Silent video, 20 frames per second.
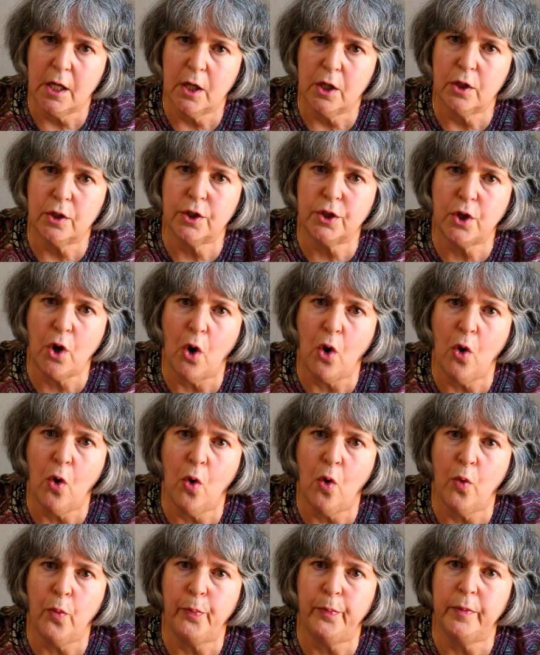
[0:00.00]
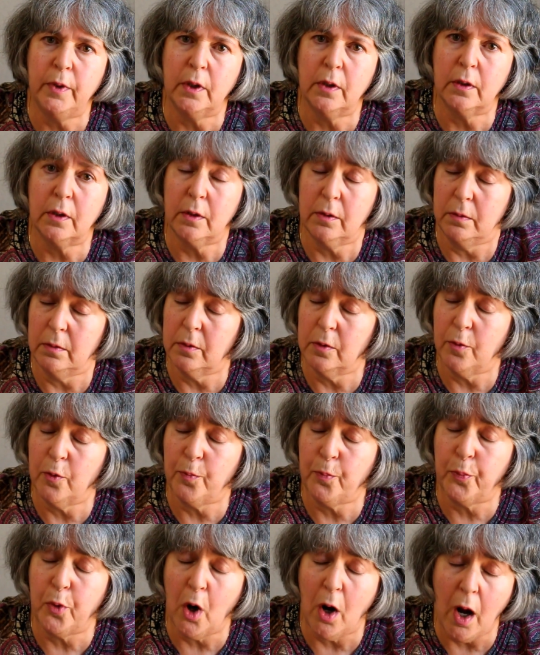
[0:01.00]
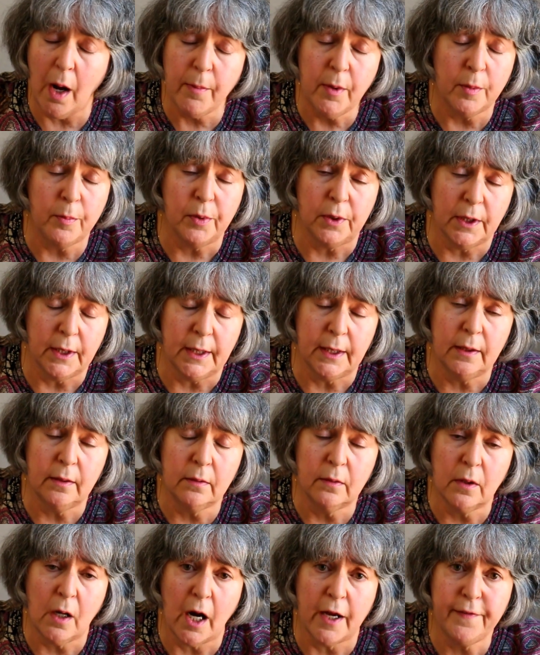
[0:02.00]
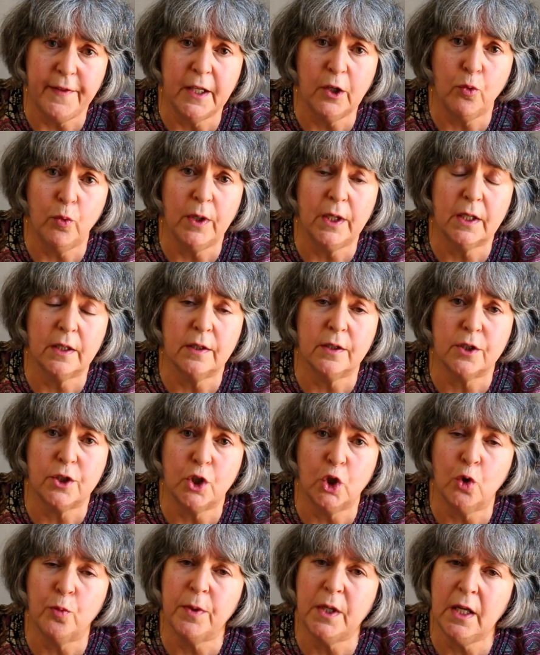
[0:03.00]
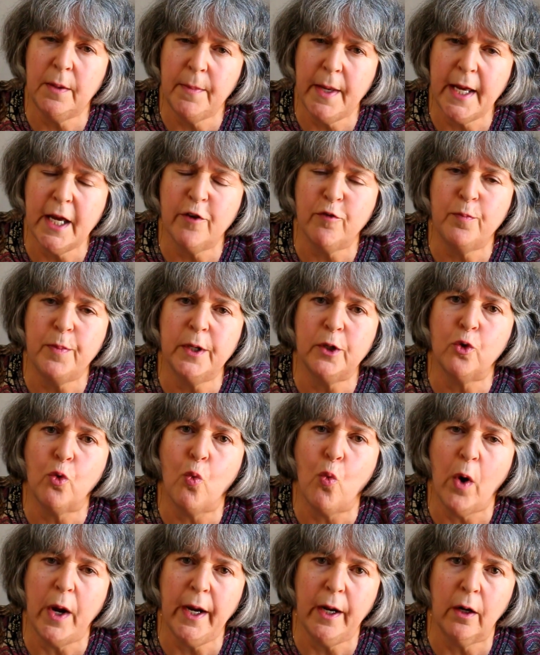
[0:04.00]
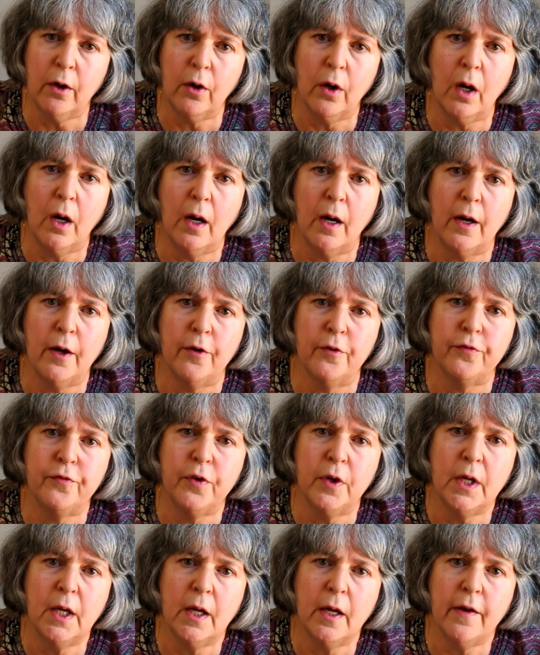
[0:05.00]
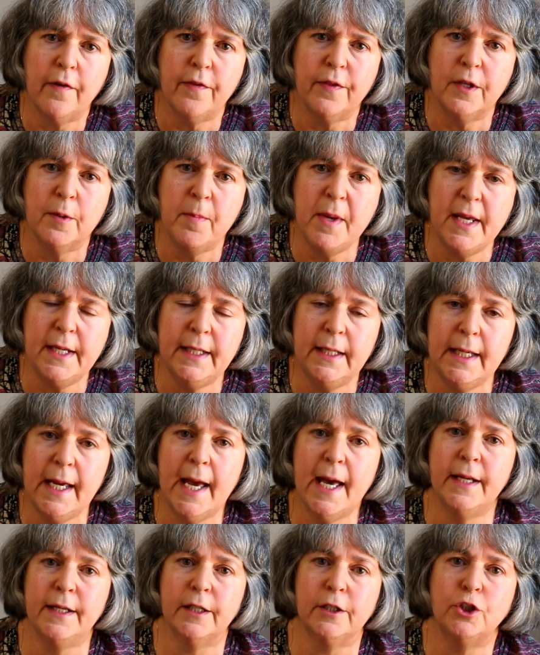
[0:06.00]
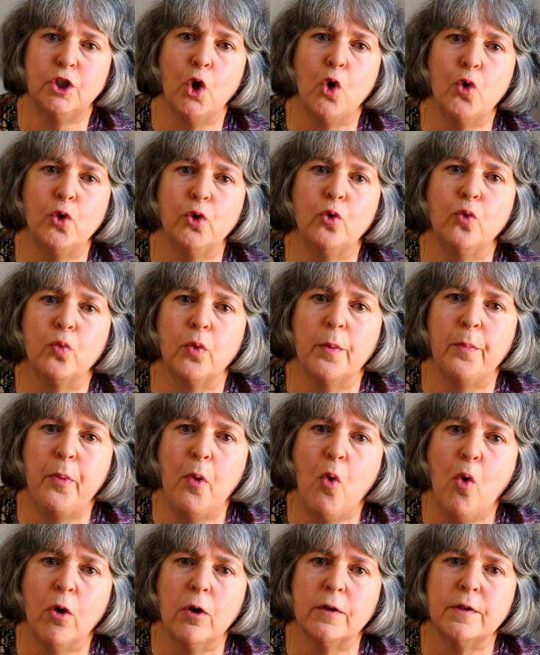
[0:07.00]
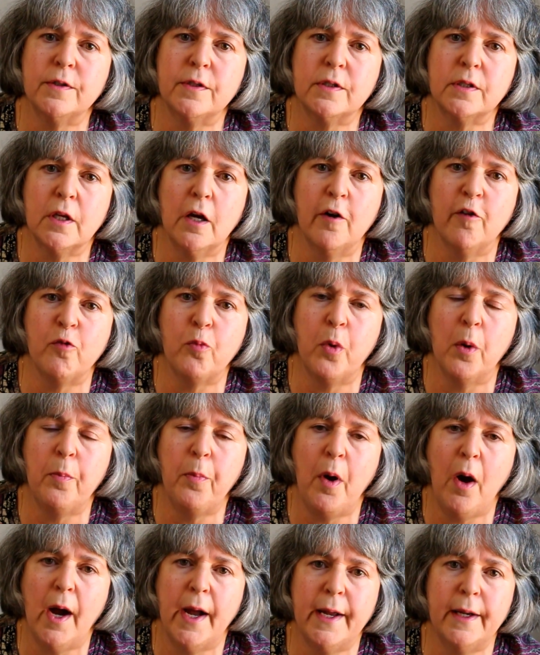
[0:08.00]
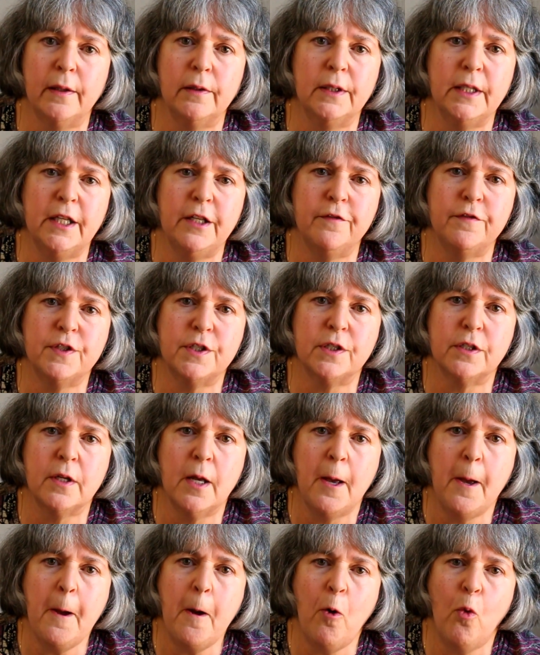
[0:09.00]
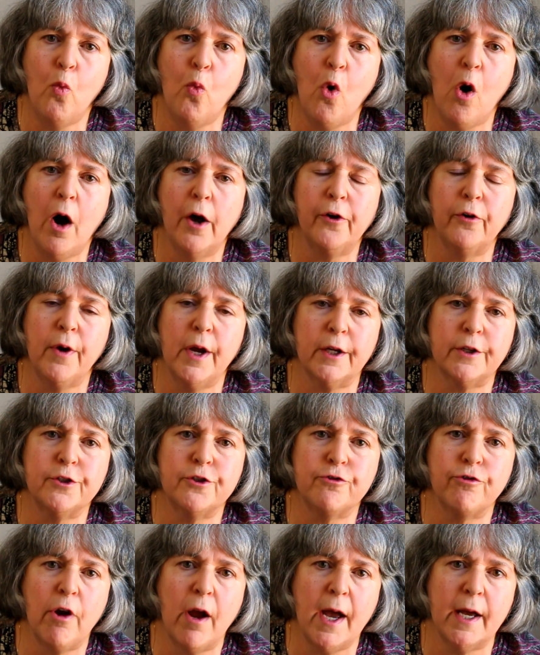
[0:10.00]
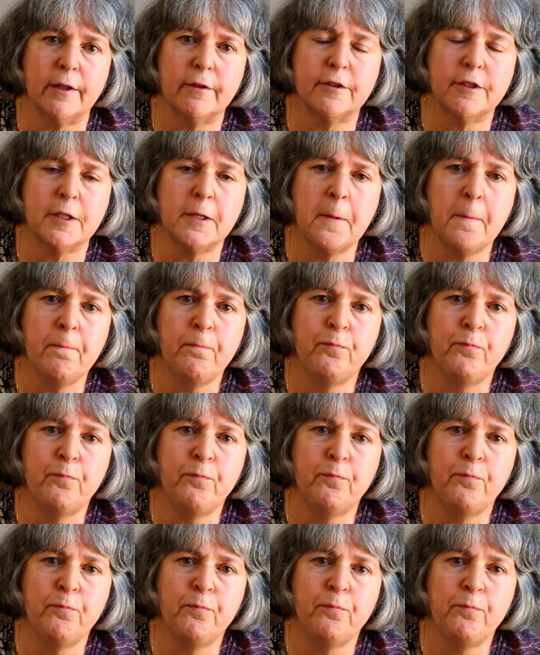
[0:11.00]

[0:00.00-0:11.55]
So probably, I think we can assume he may have been aware of the many anecdotal reports of papaya leaf's water extracts